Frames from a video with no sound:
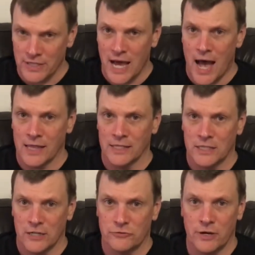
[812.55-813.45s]
The
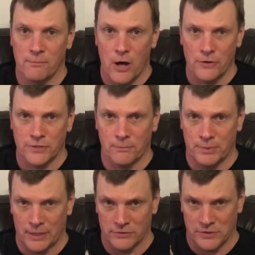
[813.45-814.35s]
island country of Malta
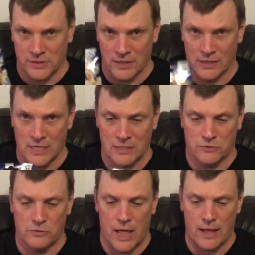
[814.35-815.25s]
builds these
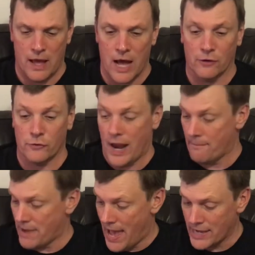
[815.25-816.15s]

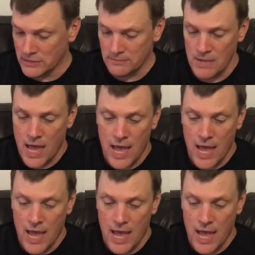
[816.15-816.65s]
grab bags.